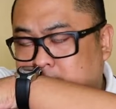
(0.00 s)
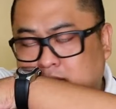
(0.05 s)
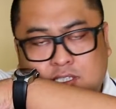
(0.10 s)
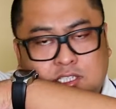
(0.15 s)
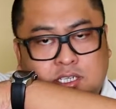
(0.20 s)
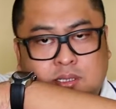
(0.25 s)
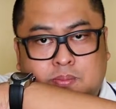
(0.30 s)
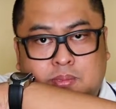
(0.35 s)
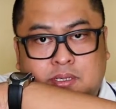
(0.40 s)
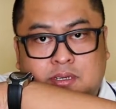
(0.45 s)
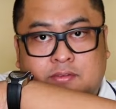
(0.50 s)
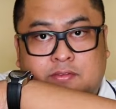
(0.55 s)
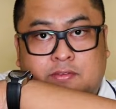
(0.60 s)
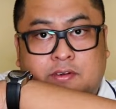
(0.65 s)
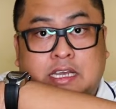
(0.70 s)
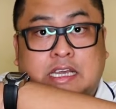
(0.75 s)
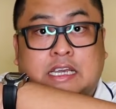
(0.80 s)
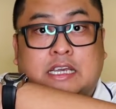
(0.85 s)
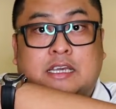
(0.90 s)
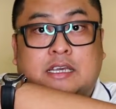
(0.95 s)
shipping
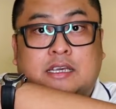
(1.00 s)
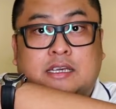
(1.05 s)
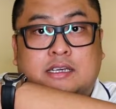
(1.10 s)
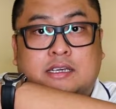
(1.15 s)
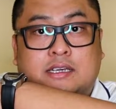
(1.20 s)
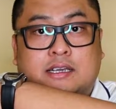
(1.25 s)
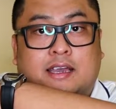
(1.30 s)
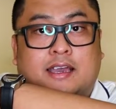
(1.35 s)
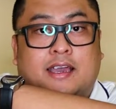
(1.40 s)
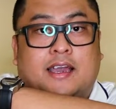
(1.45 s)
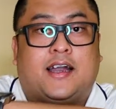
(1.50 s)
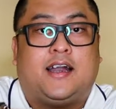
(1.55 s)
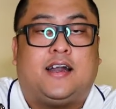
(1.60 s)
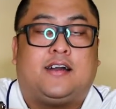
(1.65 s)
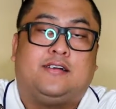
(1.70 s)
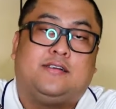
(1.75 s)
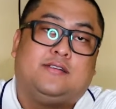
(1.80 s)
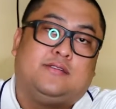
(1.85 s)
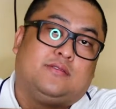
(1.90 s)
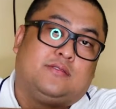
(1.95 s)
free.
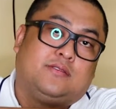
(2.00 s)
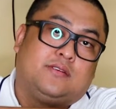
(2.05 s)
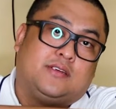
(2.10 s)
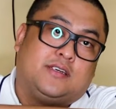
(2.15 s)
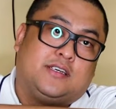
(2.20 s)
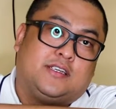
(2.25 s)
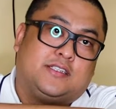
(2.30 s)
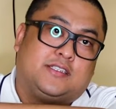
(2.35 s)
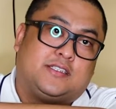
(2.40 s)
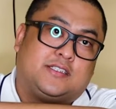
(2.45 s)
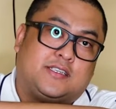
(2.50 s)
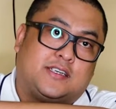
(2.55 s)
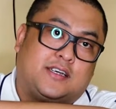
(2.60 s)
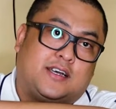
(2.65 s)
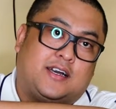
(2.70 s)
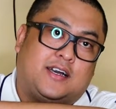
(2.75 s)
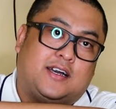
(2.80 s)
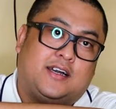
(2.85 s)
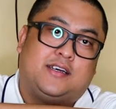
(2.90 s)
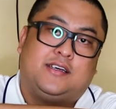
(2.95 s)
Kaya it's
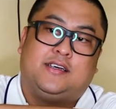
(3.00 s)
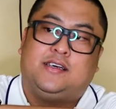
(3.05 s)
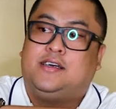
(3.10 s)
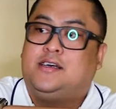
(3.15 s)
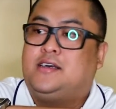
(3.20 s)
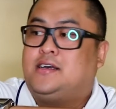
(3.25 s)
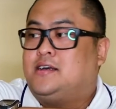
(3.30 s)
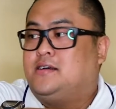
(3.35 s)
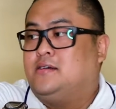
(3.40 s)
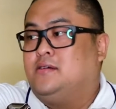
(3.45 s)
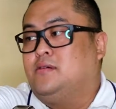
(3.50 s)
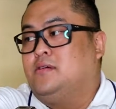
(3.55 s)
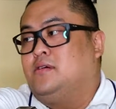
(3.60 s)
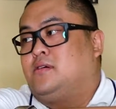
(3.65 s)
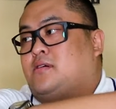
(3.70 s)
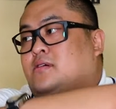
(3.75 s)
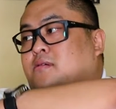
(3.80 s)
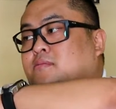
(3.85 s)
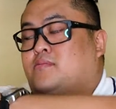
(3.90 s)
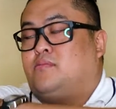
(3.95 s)

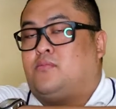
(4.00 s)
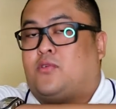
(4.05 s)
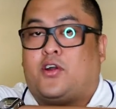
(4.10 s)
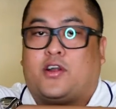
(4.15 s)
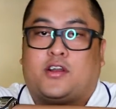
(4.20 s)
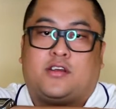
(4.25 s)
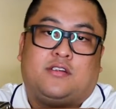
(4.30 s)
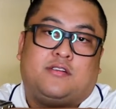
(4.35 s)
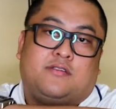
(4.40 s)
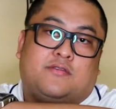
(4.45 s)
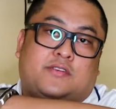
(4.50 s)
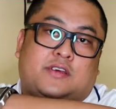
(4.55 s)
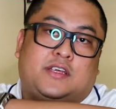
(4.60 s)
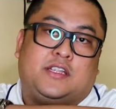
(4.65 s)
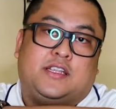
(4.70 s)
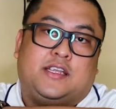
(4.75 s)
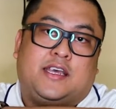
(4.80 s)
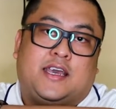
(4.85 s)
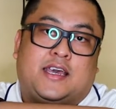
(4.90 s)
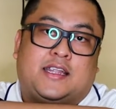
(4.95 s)
more
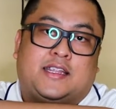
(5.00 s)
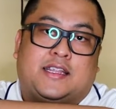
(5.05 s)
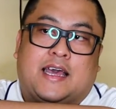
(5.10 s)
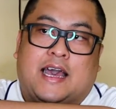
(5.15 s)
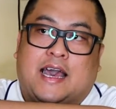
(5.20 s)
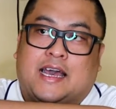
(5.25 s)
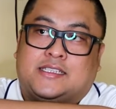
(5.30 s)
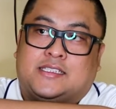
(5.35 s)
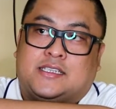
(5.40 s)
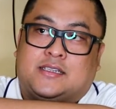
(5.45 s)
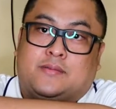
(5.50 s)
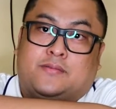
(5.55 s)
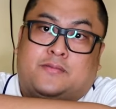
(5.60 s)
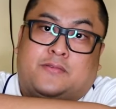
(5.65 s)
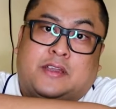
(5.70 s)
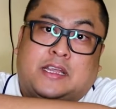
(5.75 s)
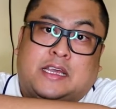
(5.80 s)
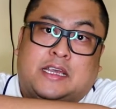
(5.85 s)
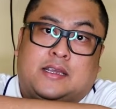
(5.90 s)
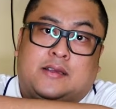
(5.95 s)
convenient, hassle
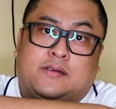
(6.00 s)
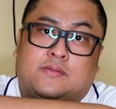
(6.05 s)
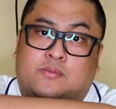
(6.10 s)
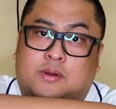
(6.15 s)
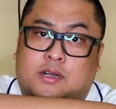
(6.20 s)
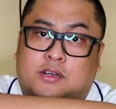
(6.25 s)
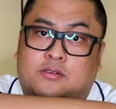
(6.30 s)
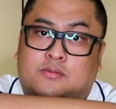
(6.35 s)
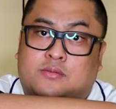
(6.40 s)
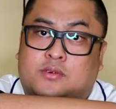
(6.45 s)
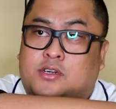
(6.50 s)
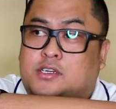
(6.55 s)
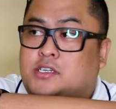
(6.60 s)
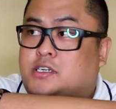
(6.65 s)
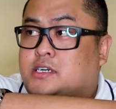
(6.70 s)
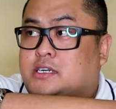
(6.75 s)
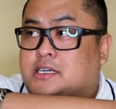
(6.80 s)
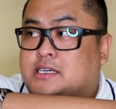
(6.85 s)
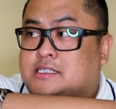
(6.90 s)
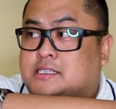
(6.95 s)
free pag
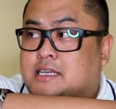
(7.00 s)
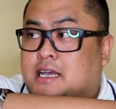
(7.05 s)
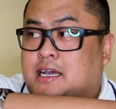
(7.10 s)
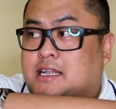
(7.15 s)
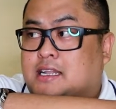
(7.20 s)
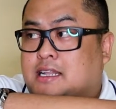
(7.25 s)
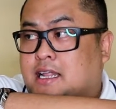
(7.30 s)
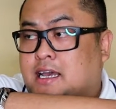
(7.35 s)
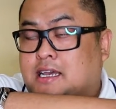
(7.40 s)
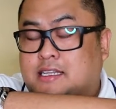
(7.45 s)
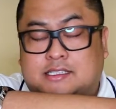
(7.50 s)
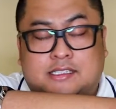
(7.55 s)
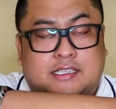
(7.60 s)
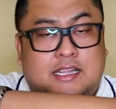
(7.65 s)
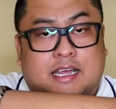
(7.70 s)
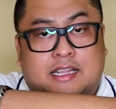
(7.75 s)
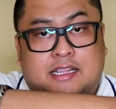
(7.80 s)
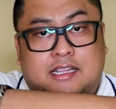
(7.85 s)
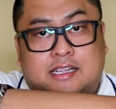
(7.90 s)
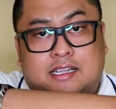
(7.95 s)
umorder kayo sa kanila. It's
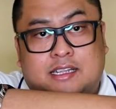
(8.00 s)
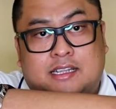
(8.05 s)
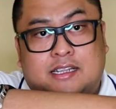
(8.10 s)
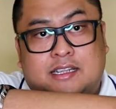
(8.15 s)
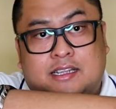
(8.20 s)
not